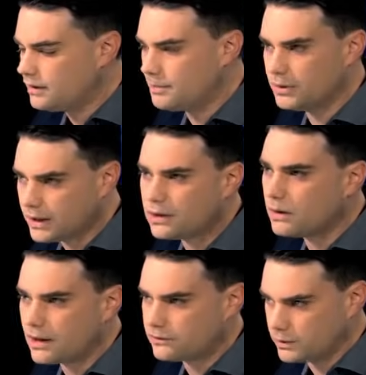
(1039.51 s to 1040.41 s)
The
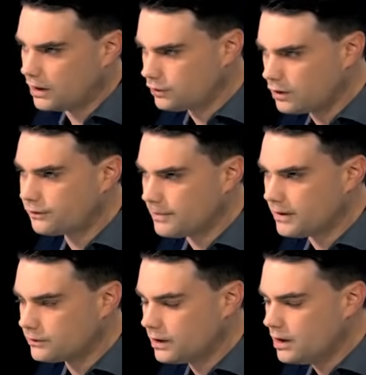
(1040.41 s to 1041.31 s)
political lesson we all took from
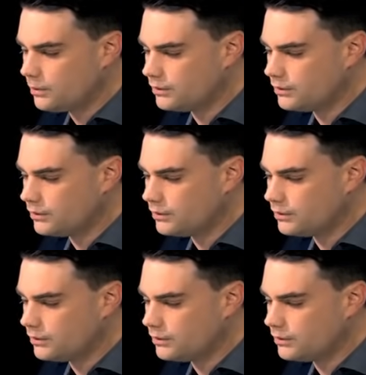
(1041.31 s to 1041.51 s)
this